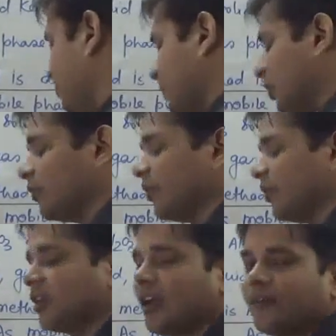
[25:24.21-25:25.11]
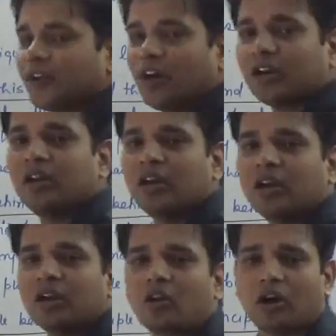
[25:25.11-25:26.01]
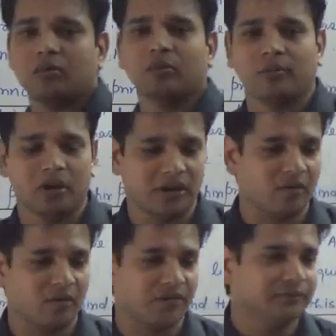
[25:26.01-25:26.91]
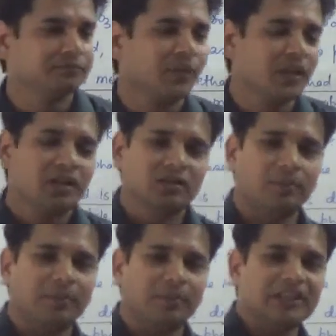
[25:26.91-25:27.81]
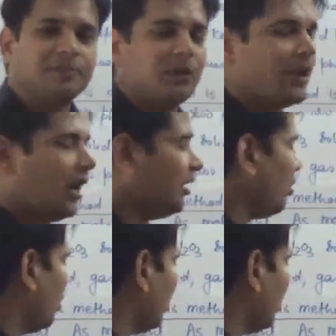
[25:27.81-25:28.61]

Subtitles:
or paper chromatography or column chromatography. The principle behind